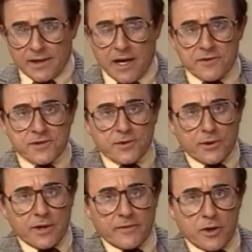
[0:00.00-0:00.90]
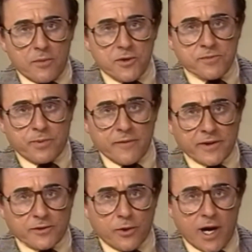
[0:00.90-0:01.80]
And now the story of an almost
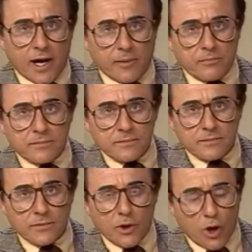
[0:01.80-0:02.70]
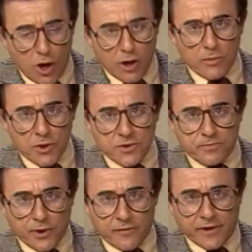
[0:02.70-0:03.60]
perfect crime.
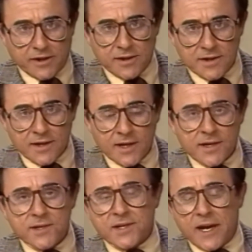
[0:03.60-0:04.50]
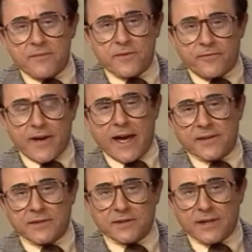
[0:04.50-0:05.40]
Almost perfect. Save the
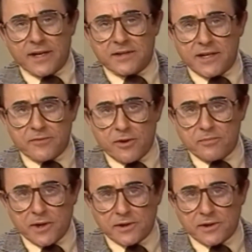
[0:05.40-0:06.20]
fact that 19-year-old